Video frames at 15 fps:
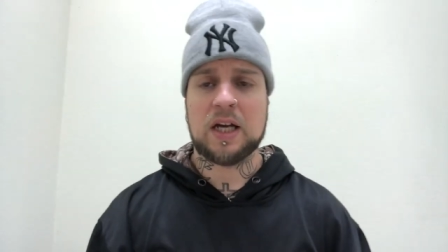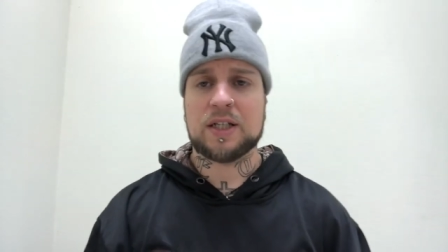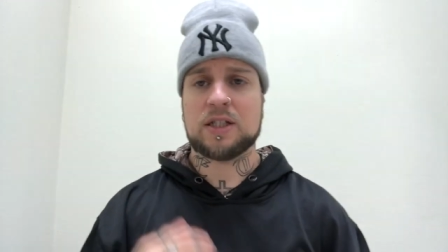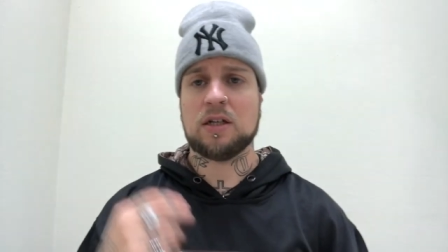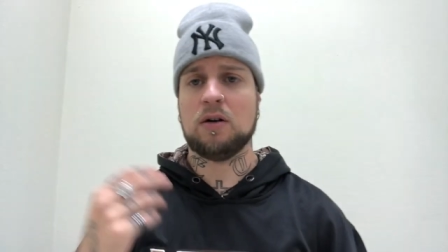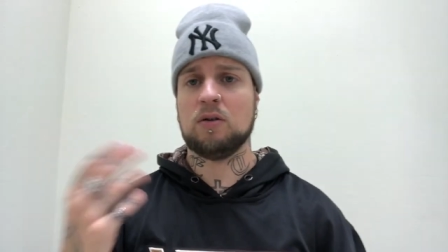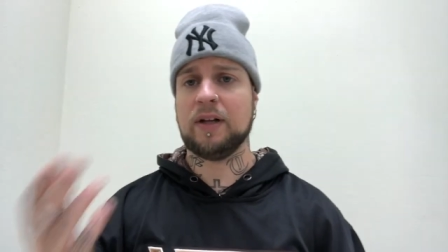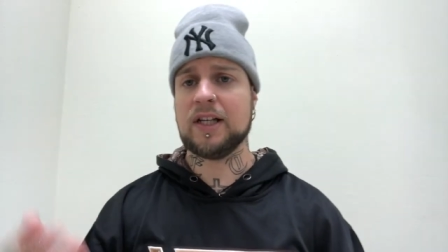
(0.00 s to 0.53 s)

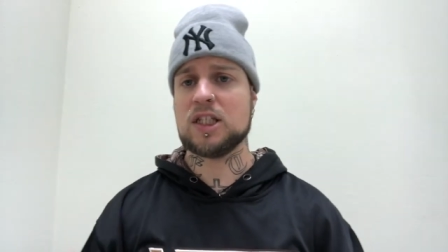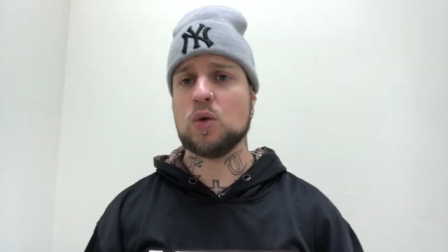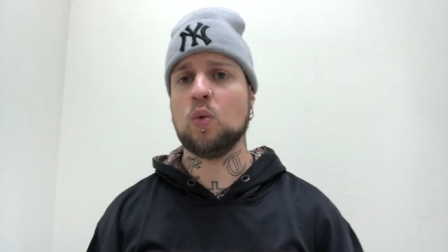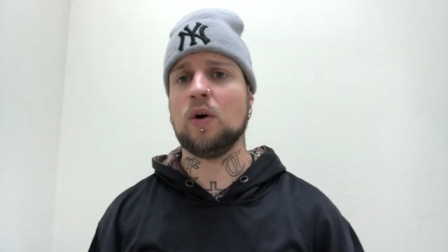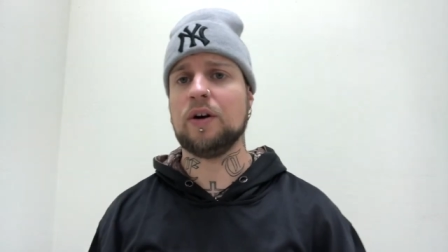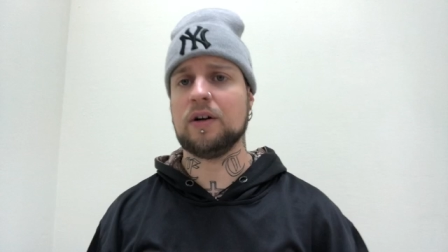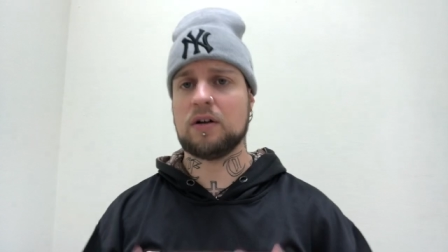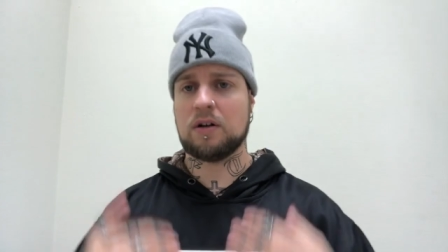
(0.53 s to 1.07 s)
So let's
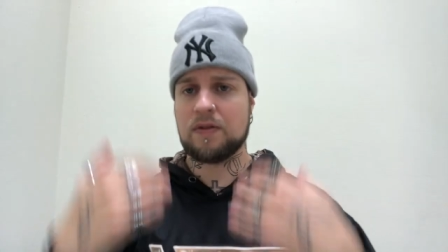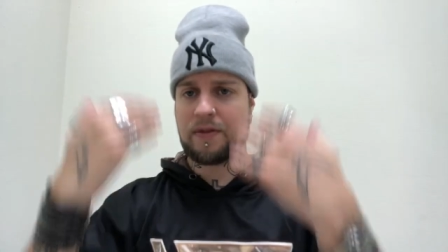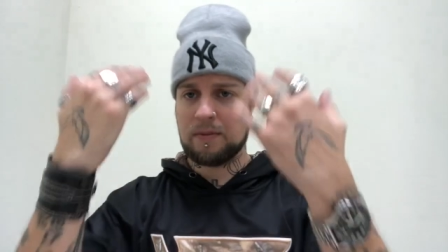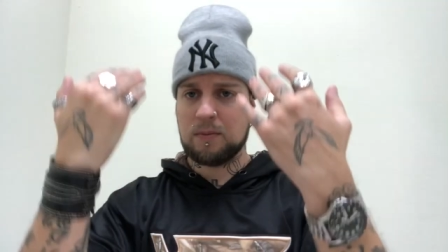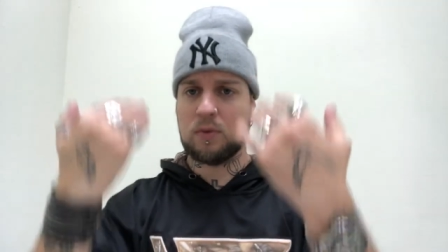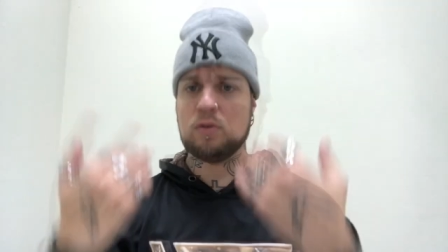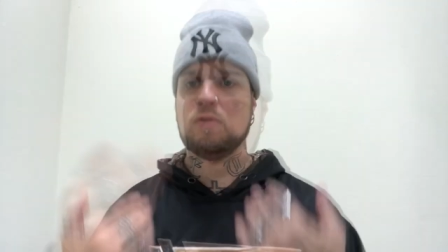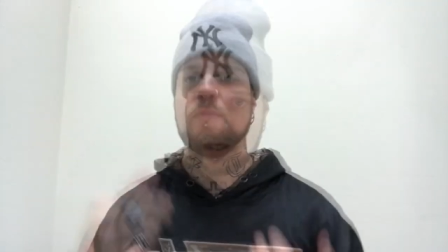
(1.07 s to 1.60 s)
work on the
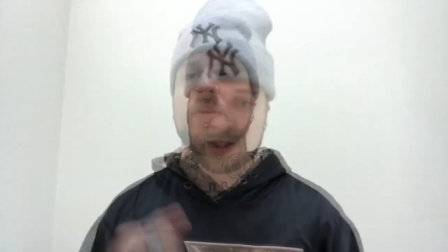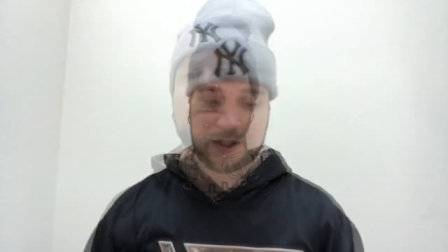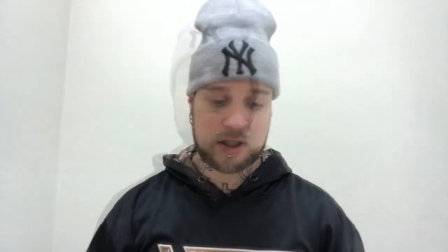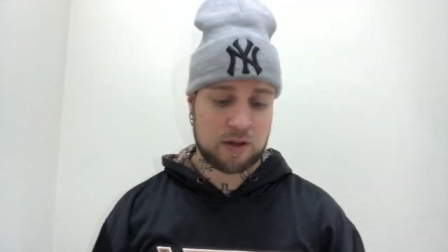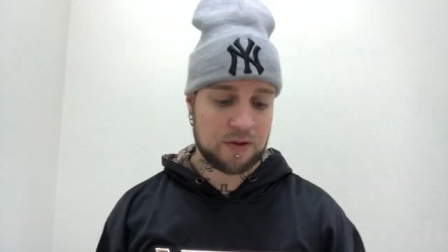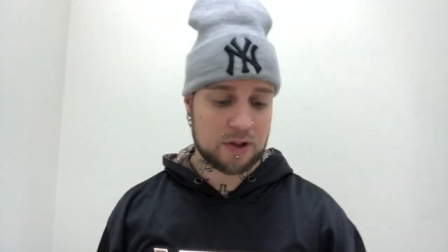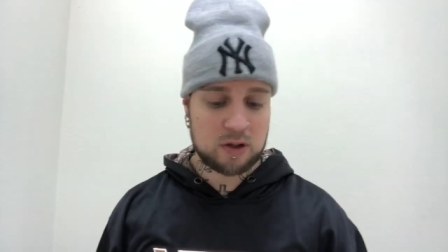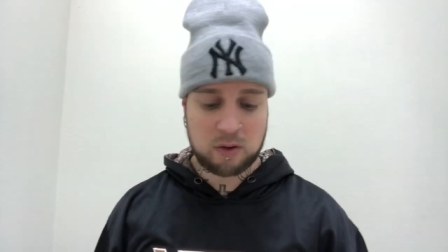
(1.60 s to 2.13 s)
movement.
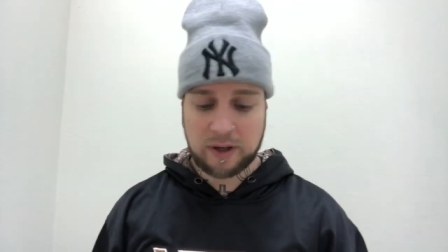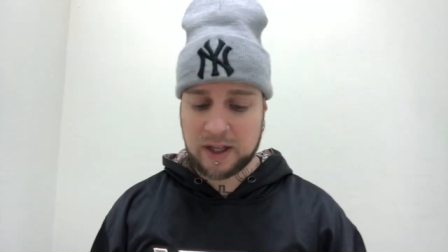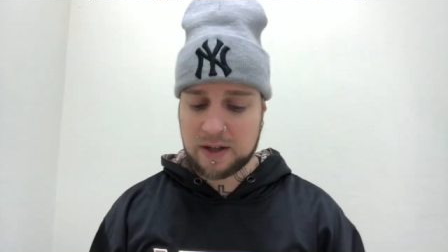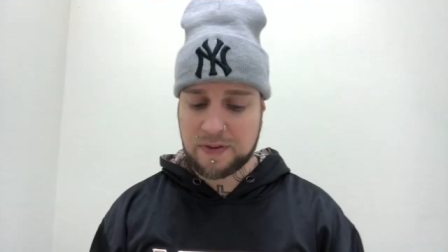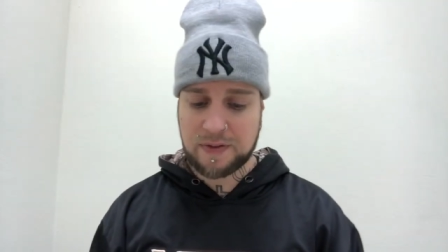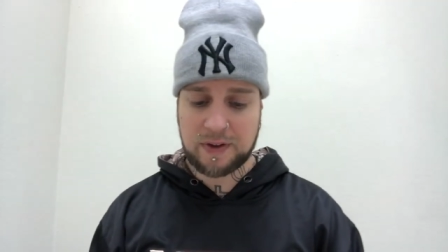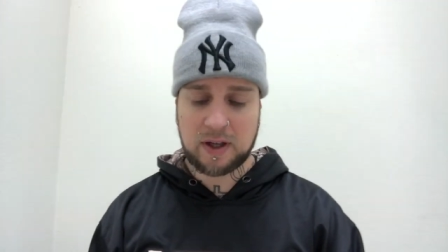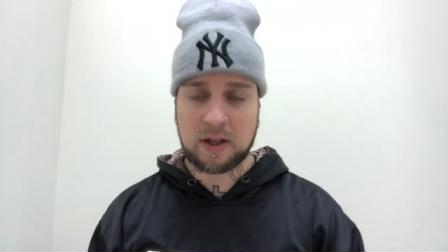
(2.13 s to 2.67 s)
So the
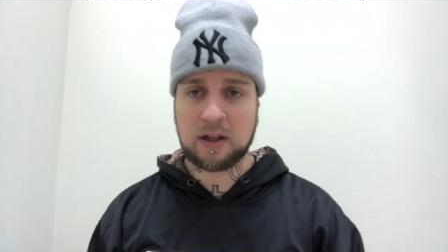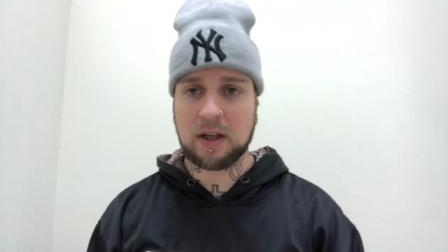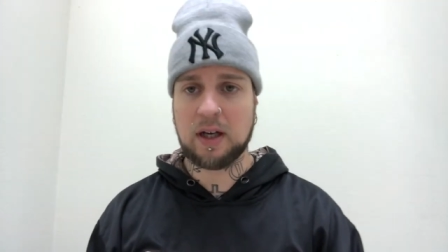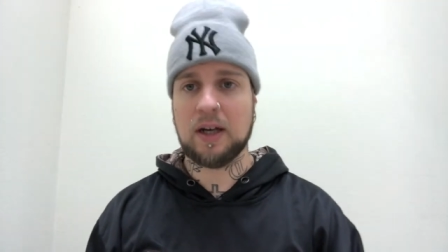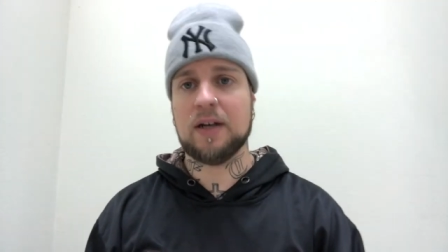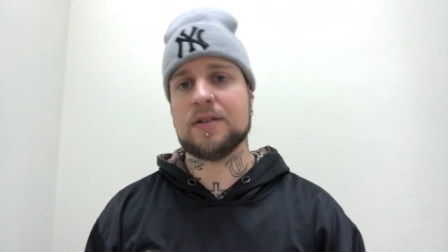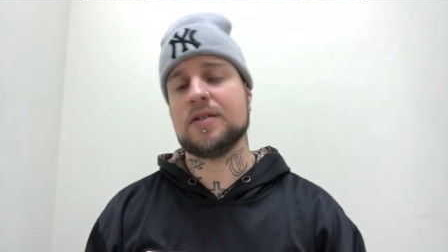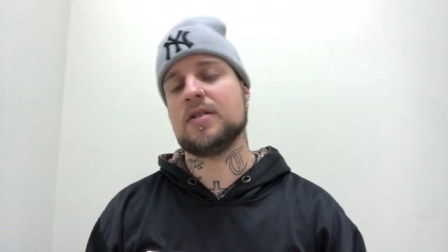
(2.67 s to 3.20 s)
great thing
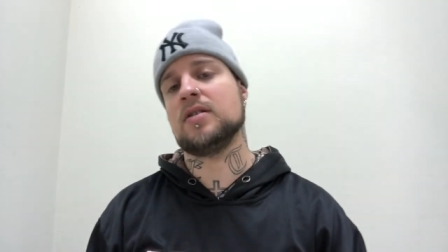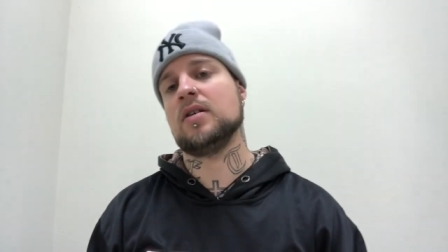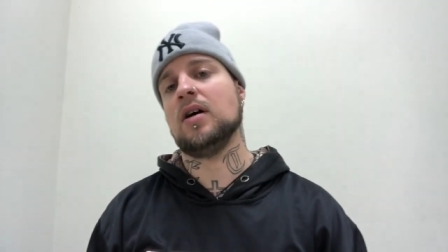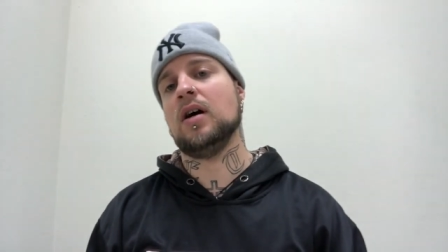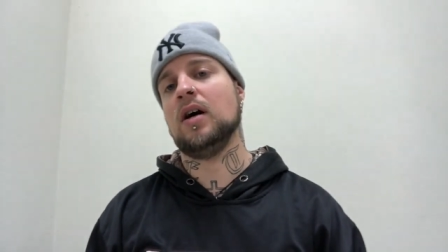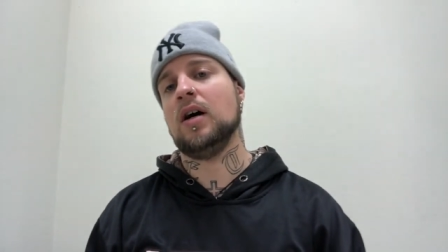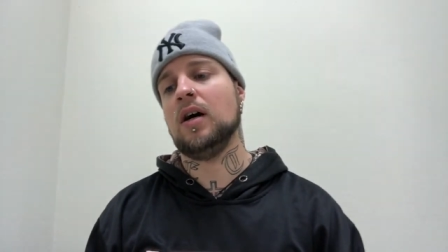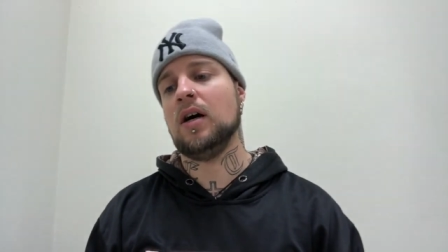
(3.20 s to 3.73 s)
is
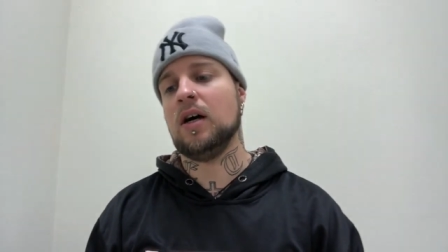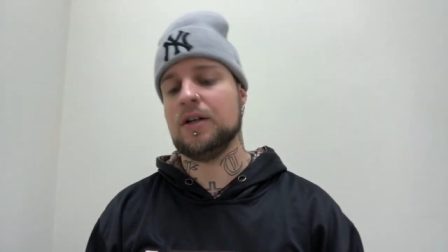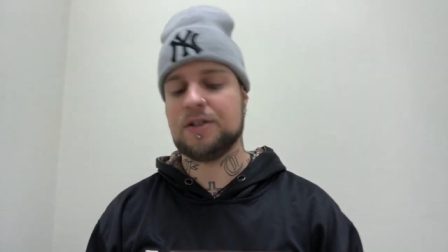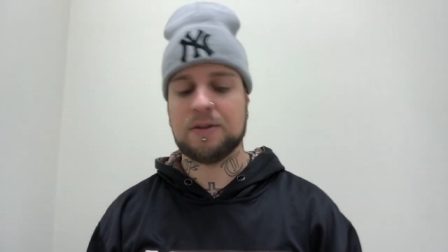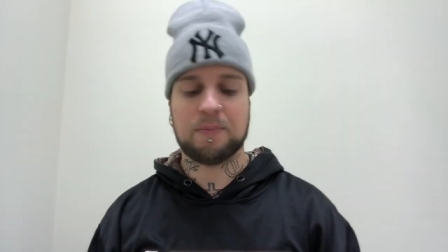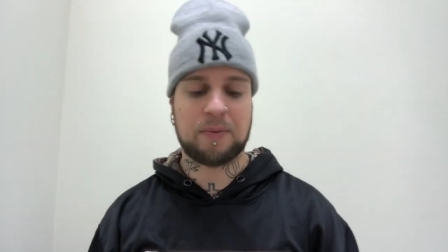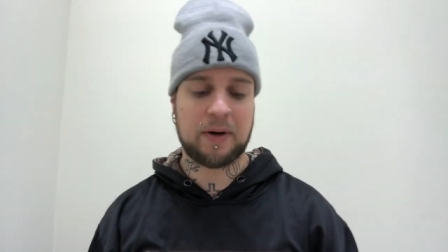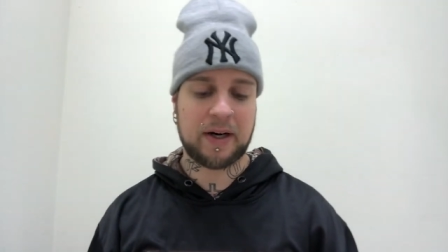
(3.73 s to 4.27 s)

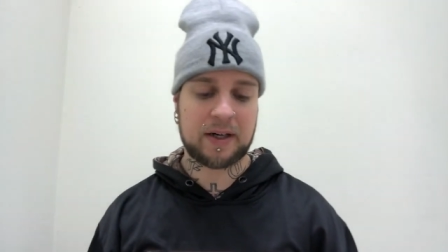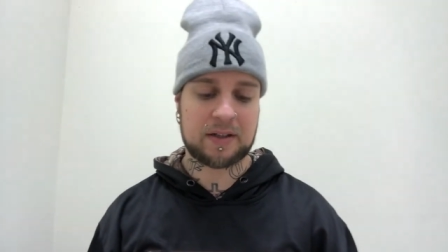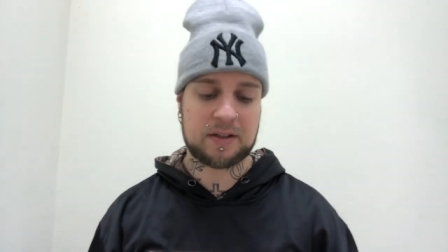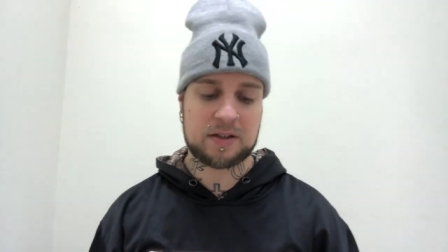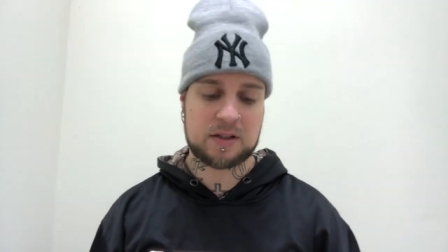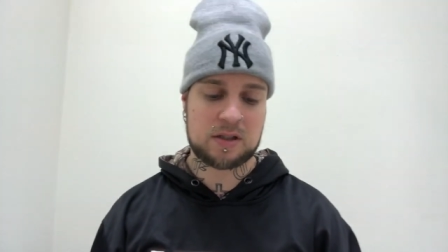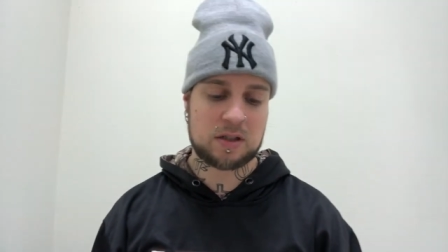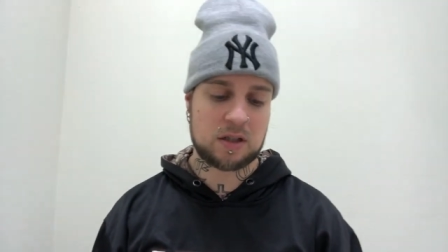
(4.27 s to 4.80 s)
to
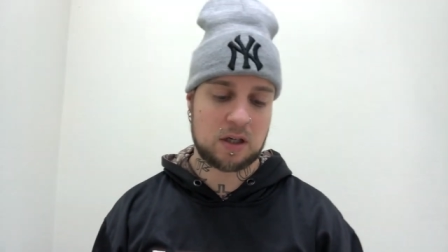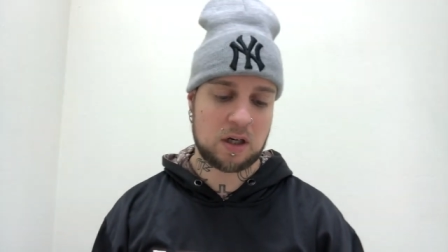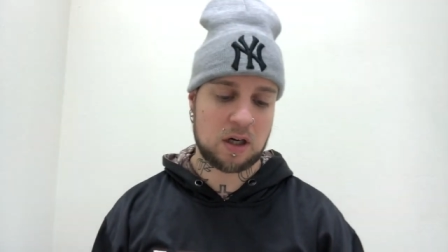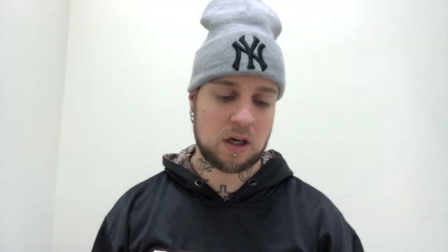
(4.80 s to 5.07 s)
practice,